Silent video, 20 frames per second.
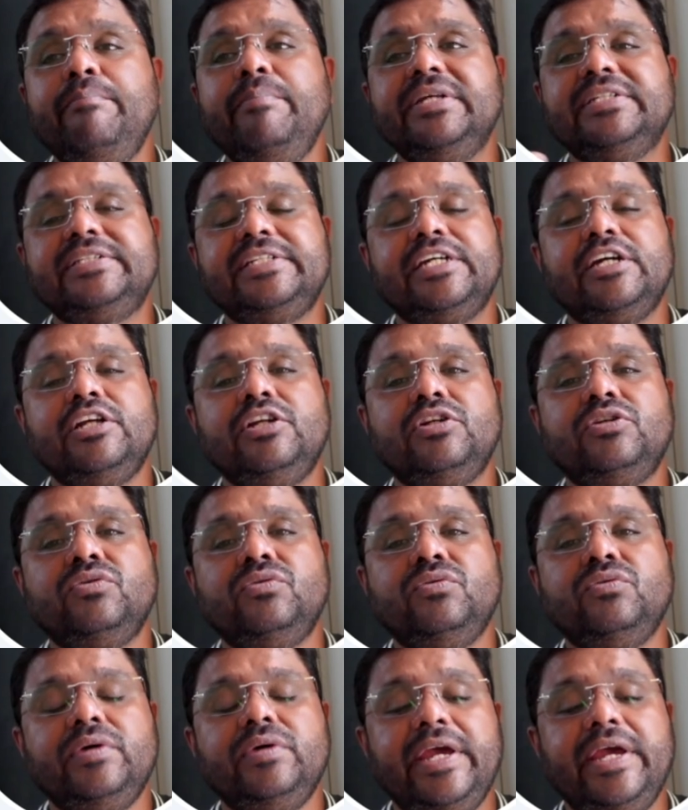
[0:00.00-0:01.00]
equal
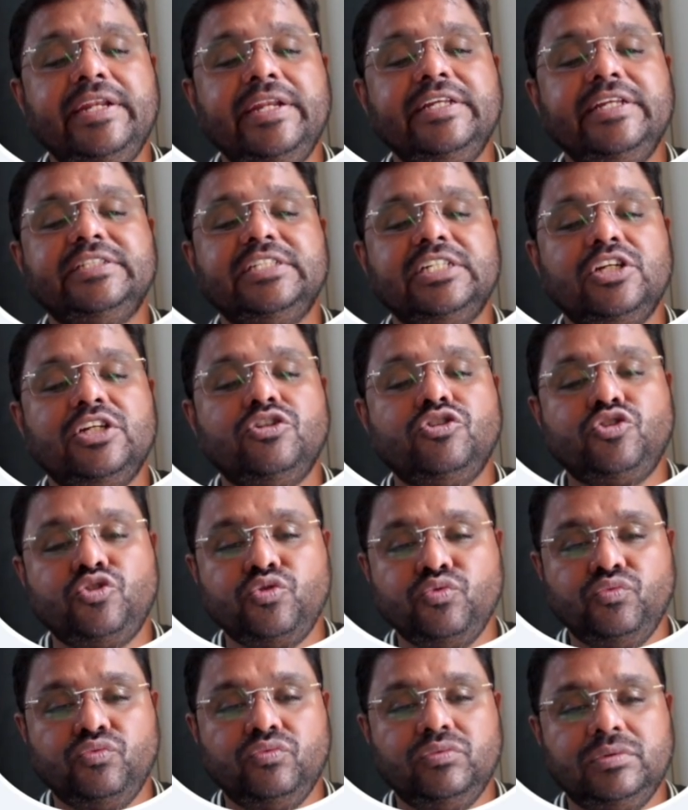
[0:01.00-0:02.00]
to n is equal to 2,
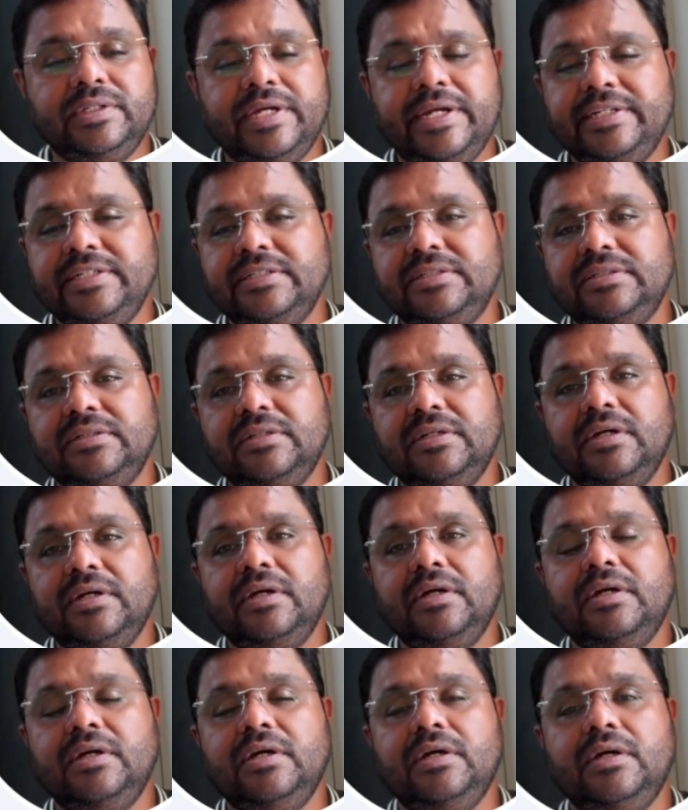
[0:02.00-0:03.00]
that is
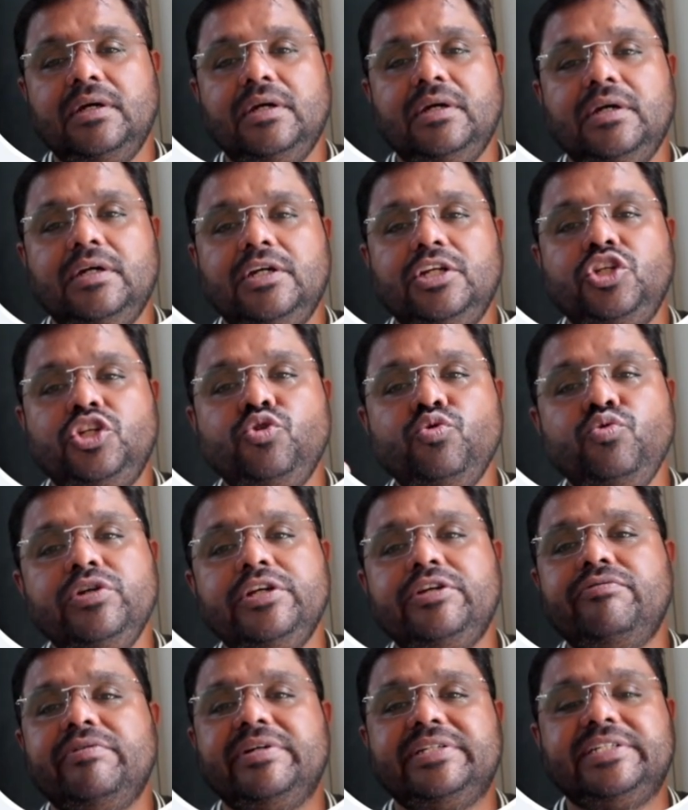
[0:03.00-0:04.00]
2
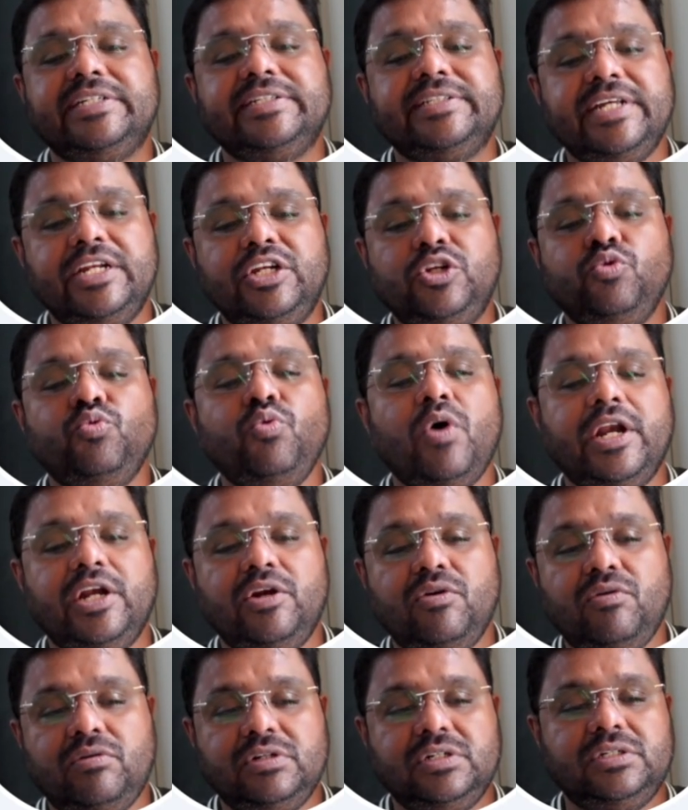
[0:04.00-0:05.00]
equations and 2
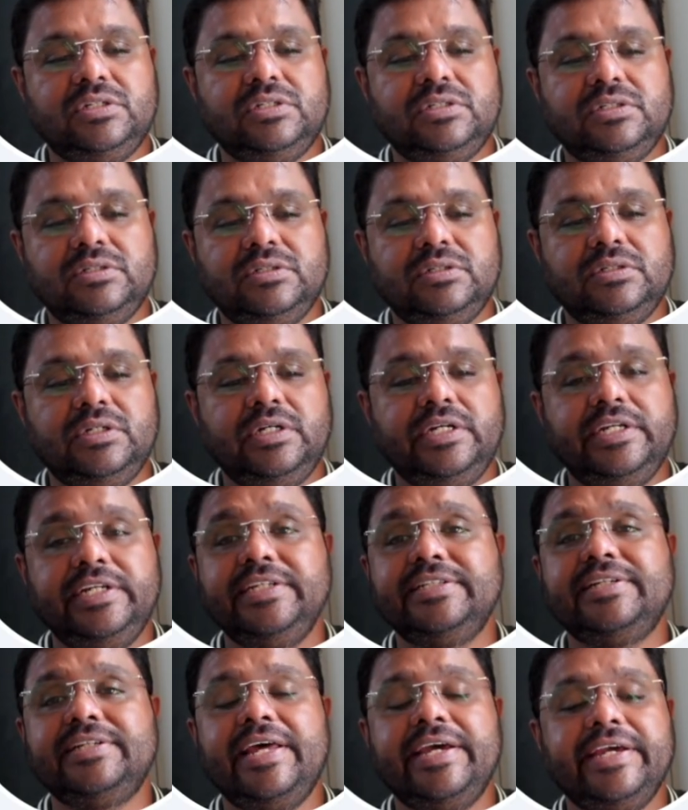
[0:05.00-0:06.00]
unknowns. It is
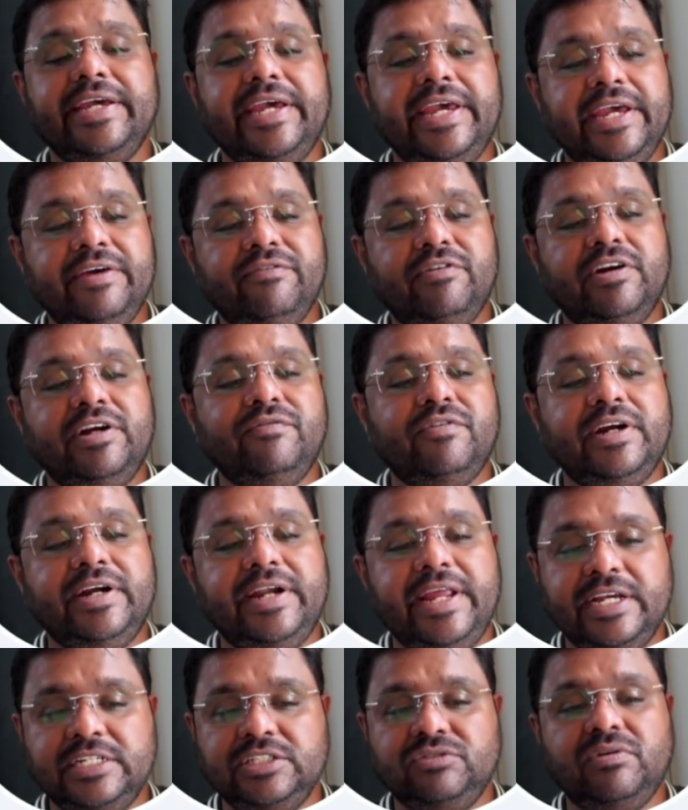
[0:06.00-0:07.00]
like
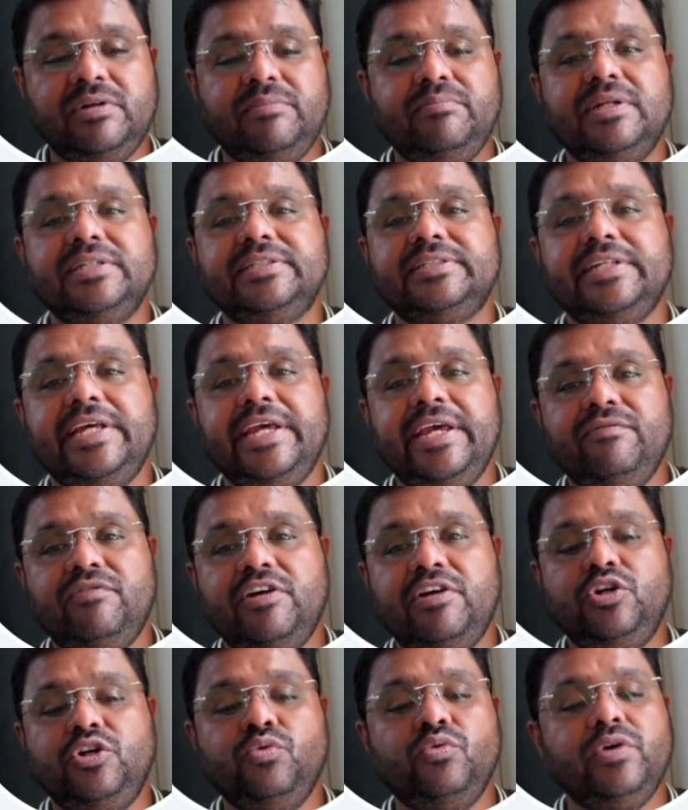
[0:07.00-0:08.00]
a11x1 plus
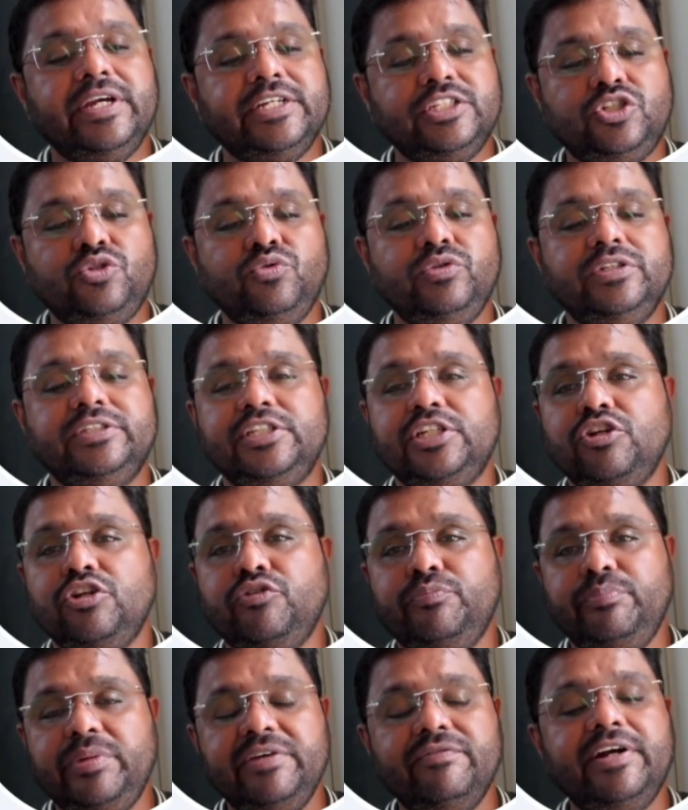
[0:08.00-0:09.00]
a12x2 is equal to
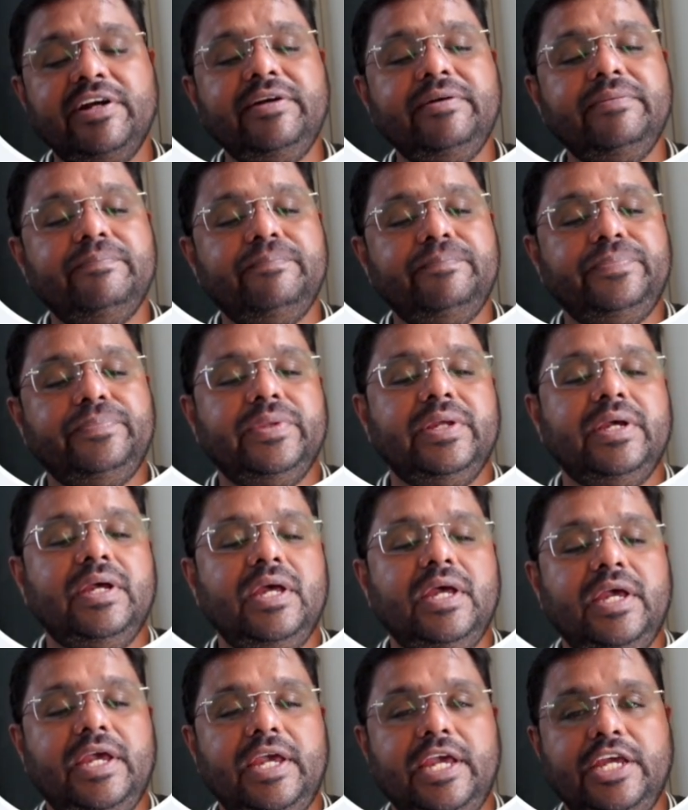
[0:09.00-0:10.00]
b1,
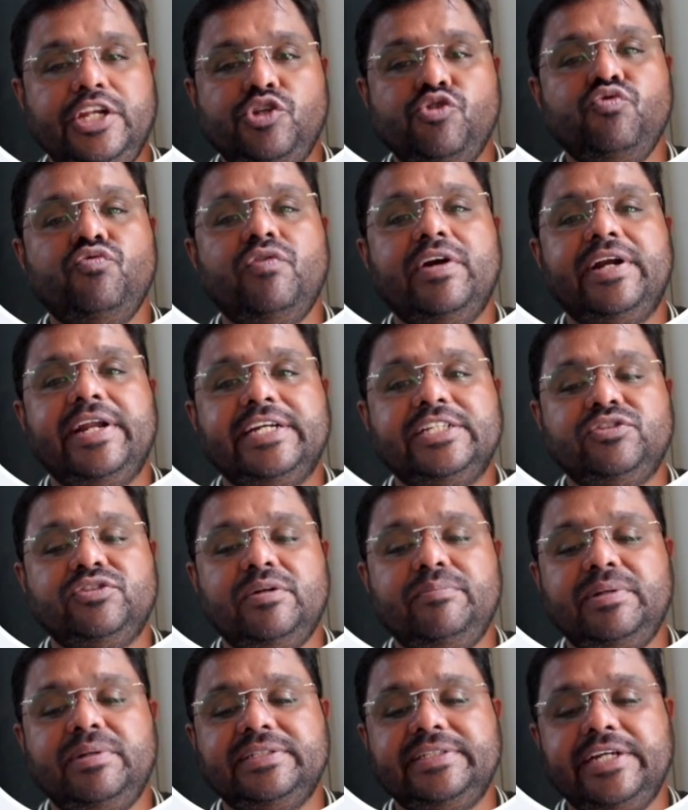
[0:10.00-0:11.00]
a21x1
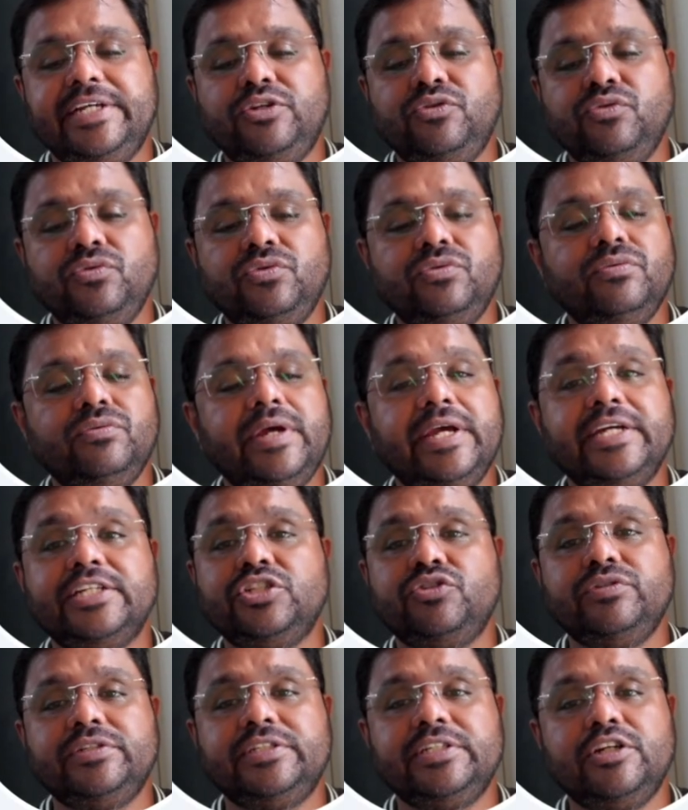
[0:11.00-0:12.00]
plus a22x2
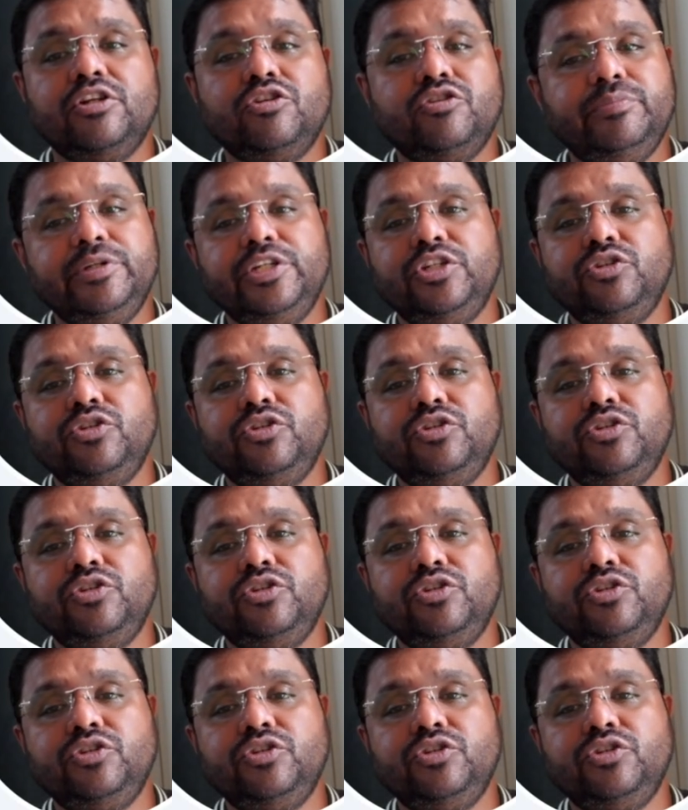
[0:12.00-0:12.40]
is equal to b2.